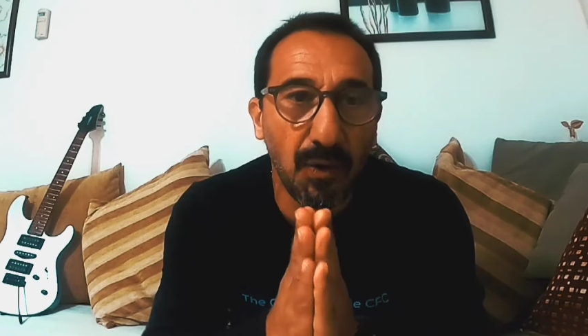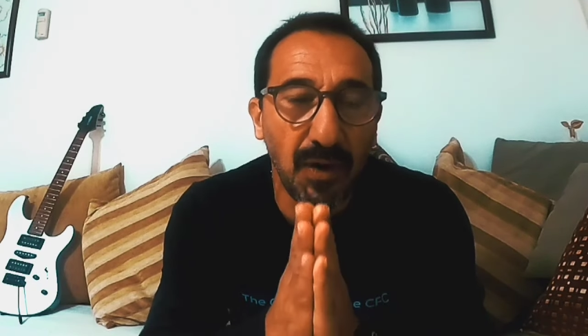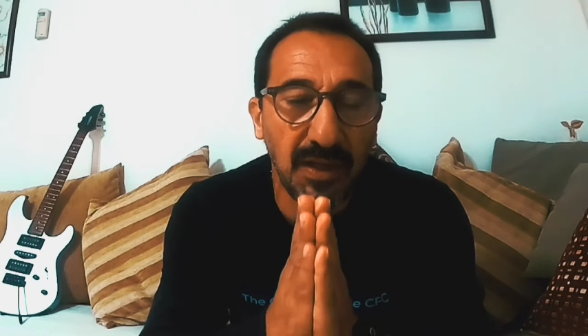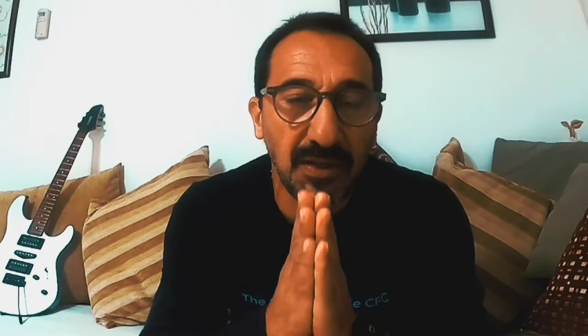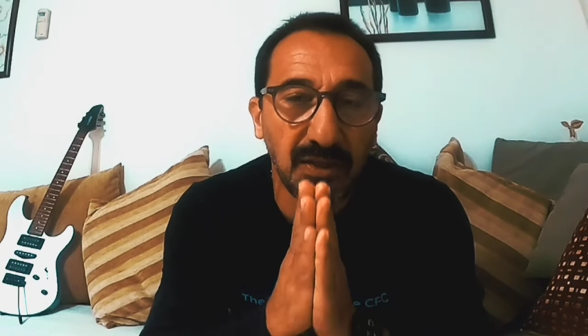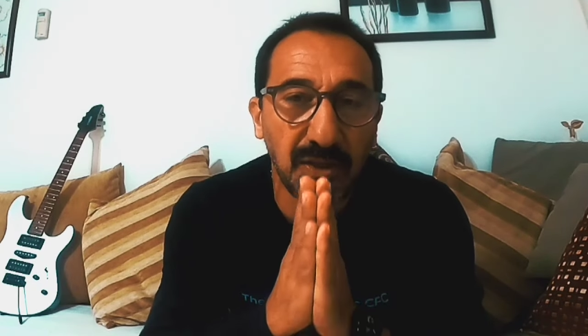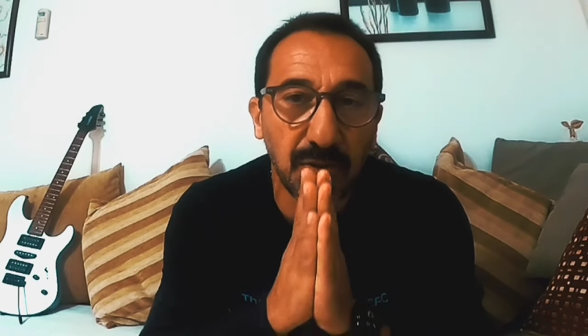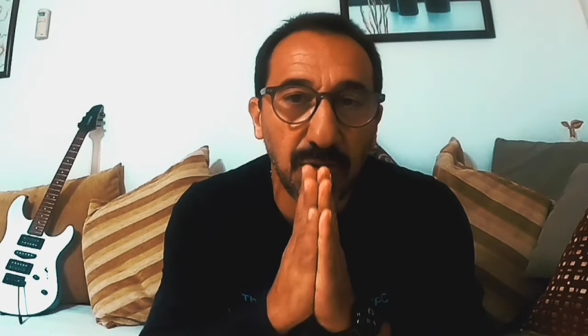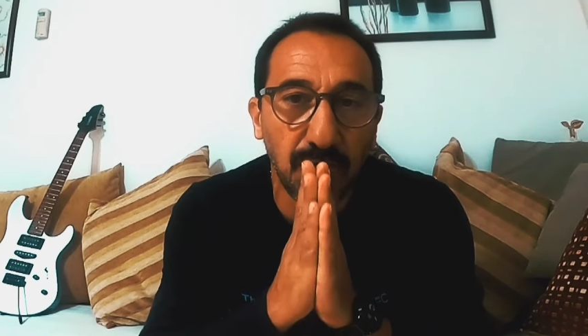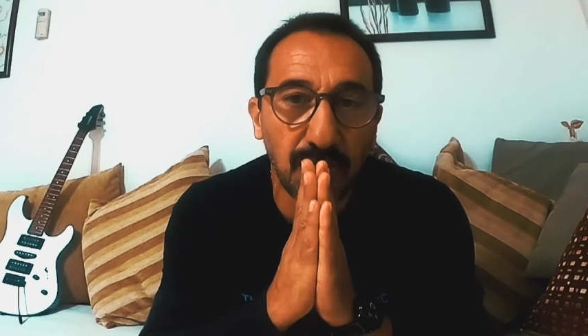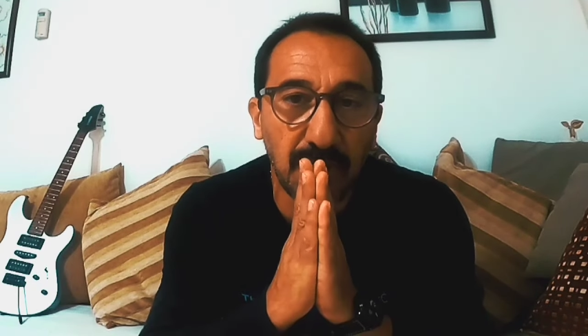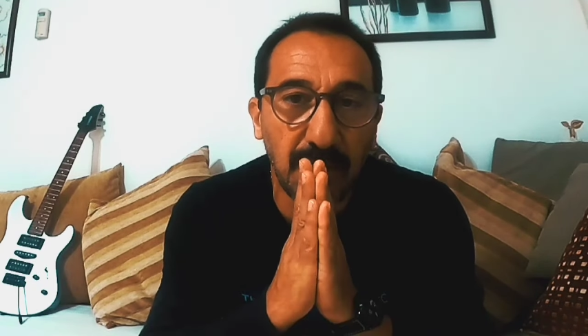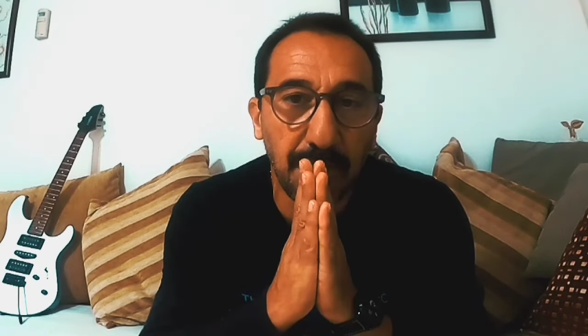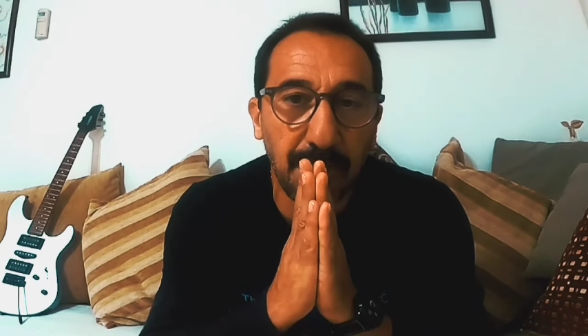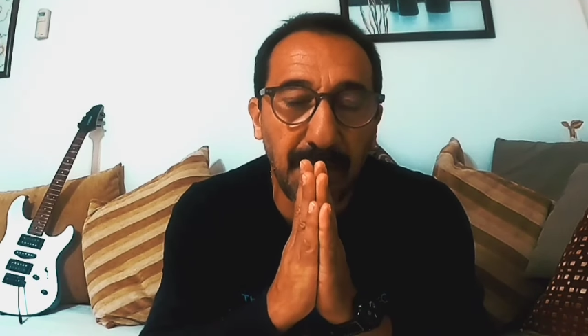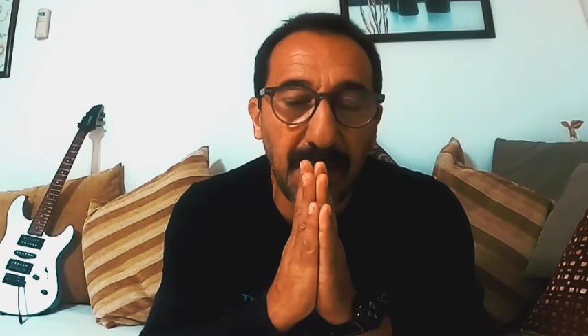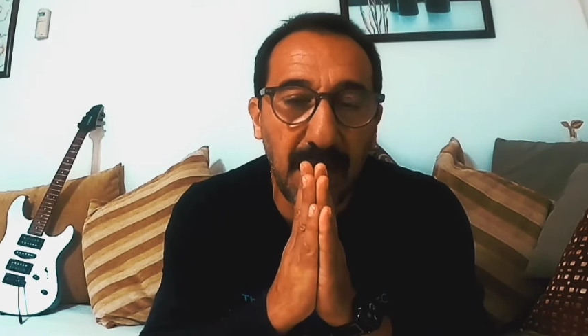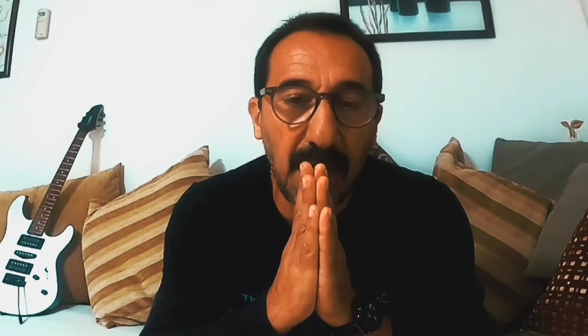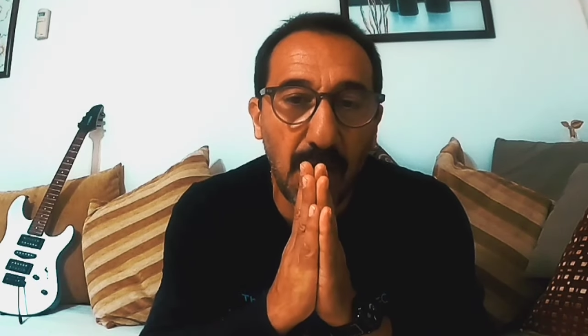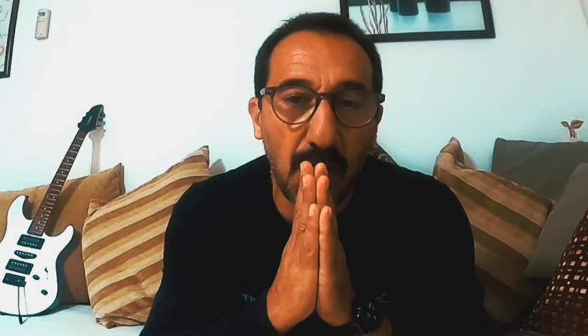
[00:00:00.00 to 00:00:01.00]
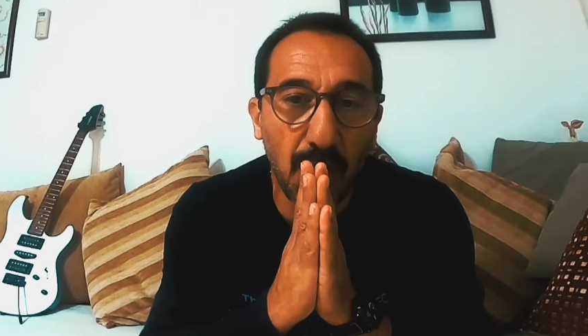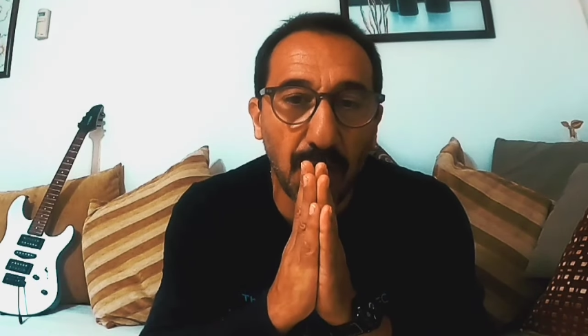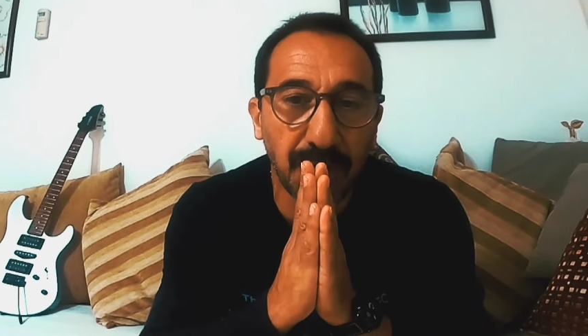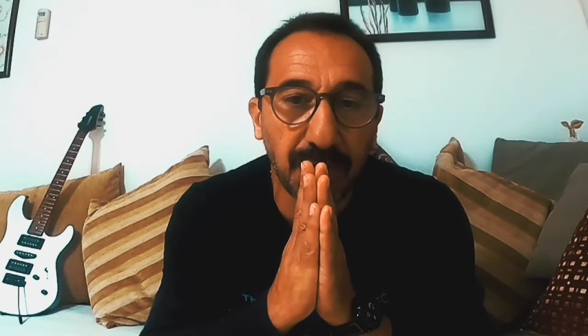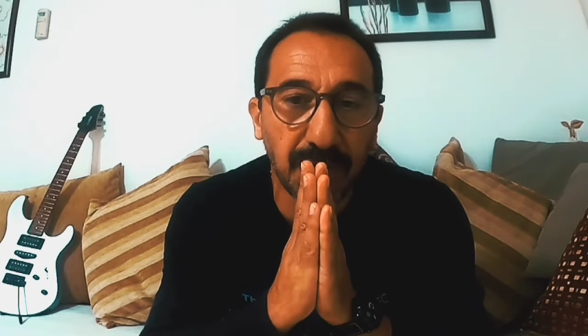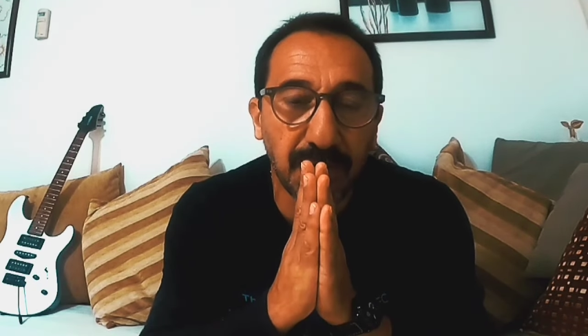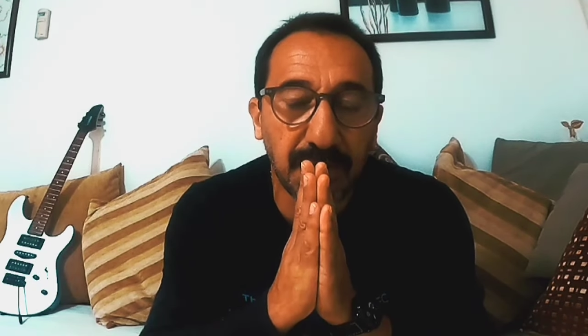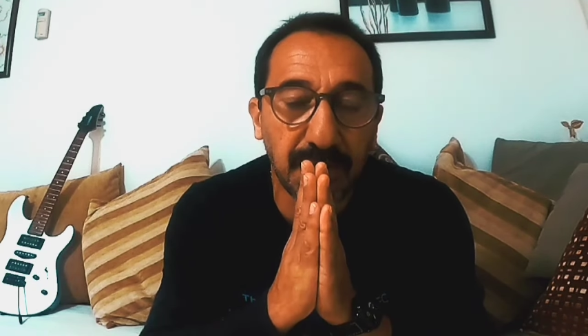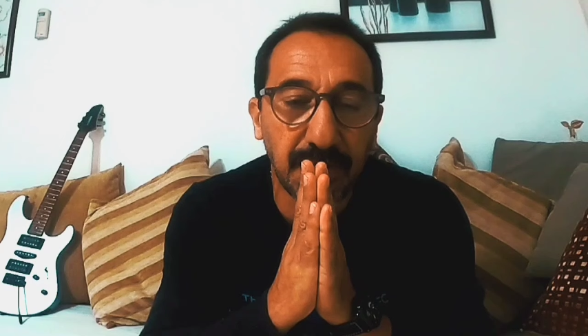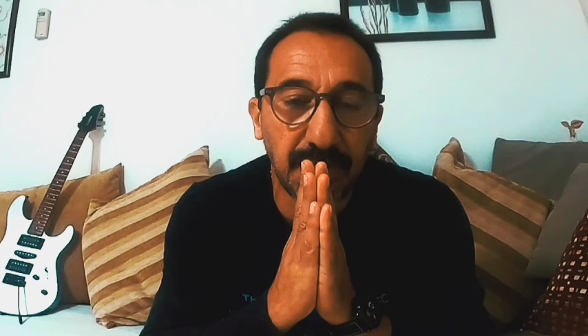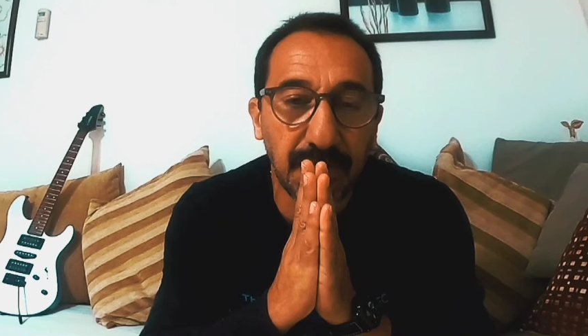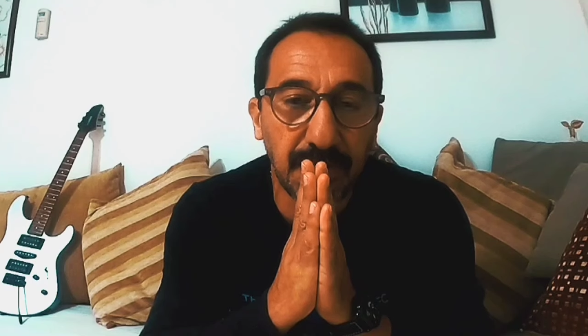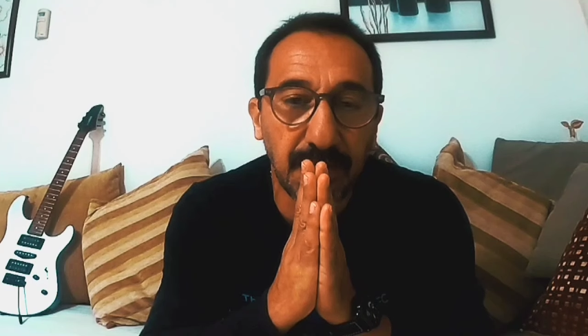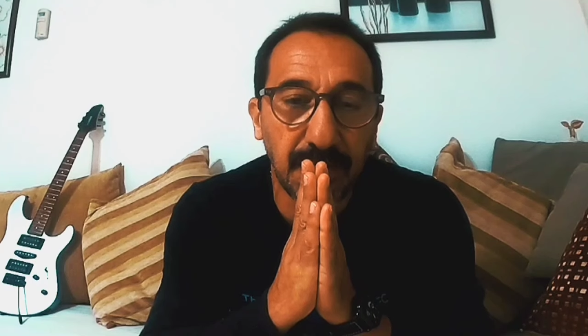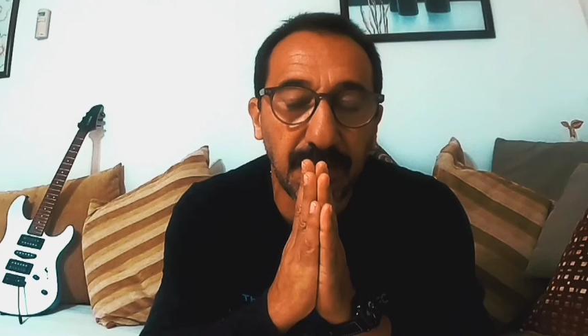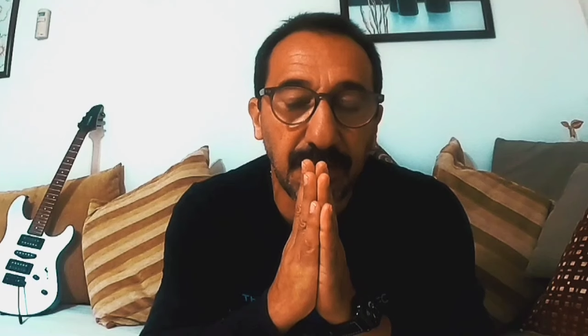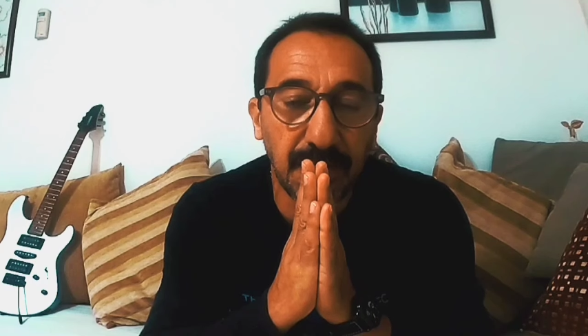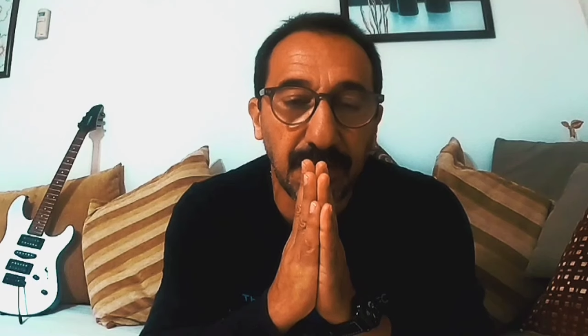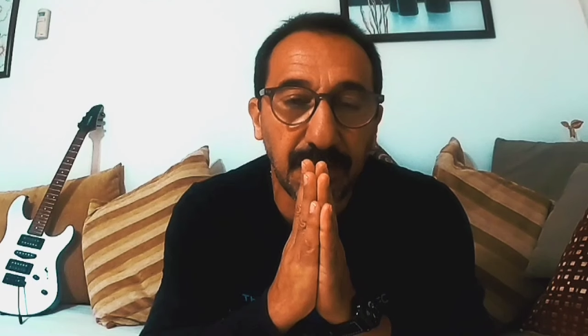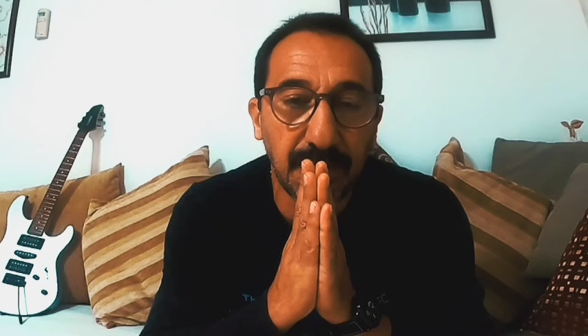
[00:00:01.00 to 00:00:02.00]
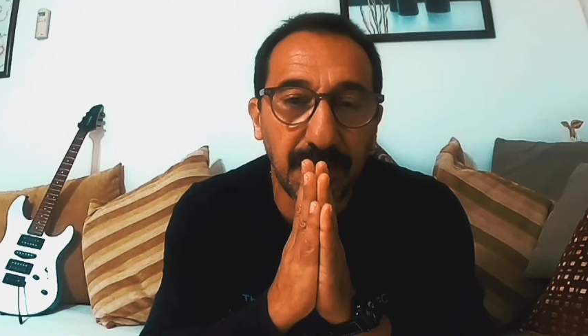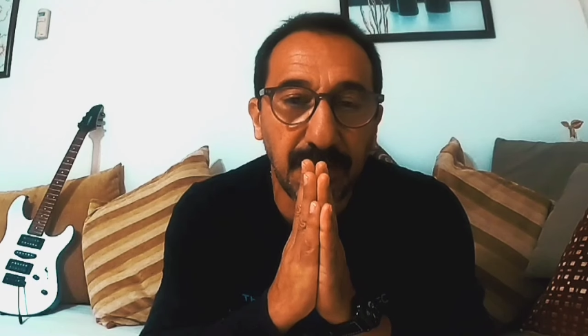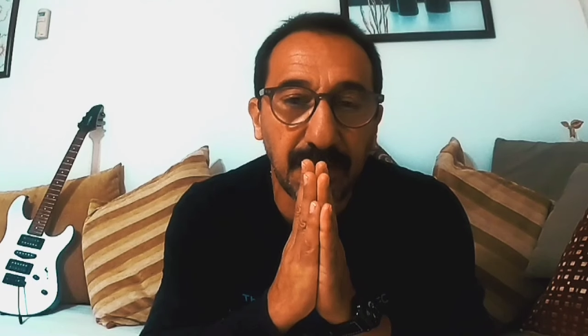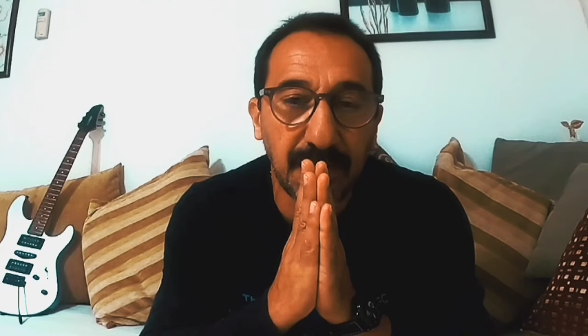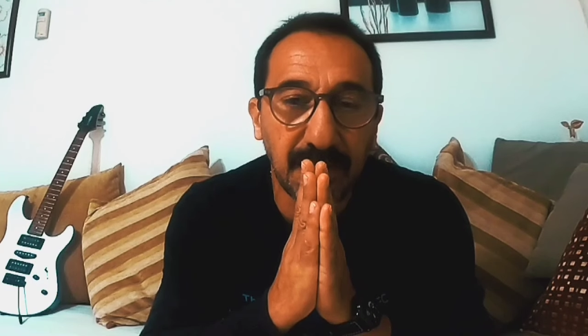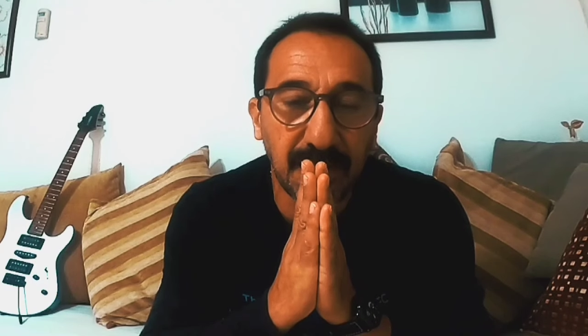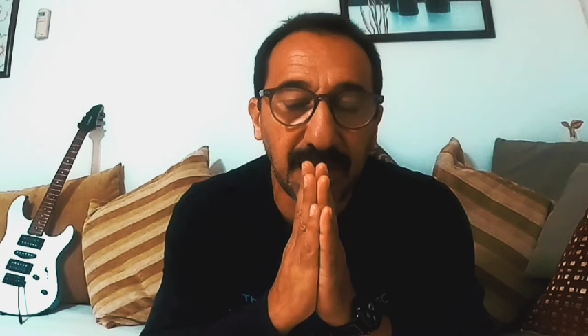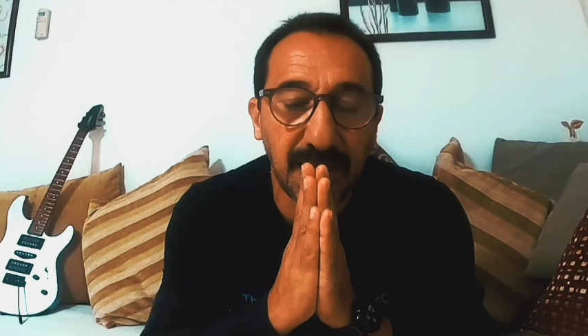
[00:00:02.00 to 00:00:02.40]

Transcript: let's talk about the